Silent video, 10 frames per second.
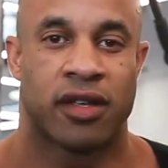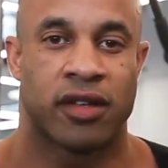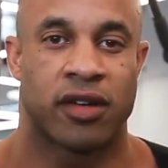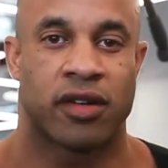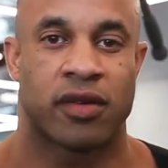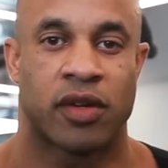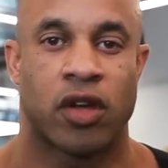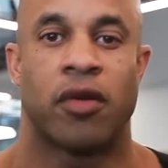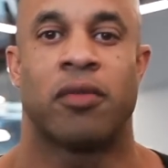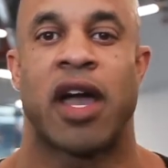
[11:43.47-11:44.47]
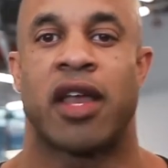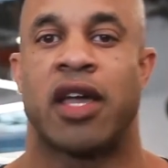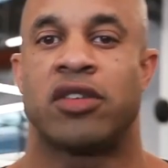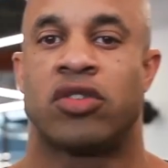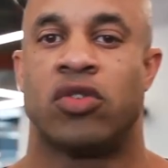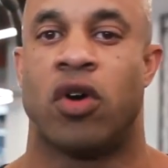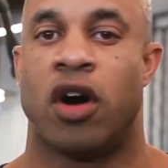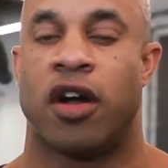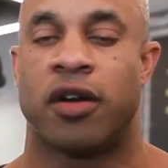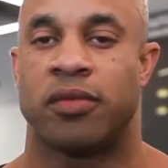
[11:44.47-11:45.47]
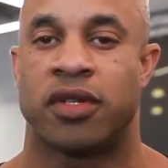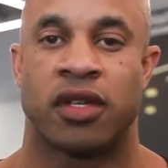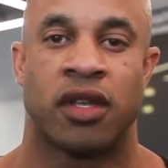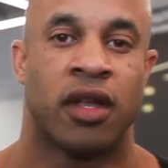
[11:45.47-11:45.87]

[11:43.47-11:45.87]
You know, I know everybody likes to do arms.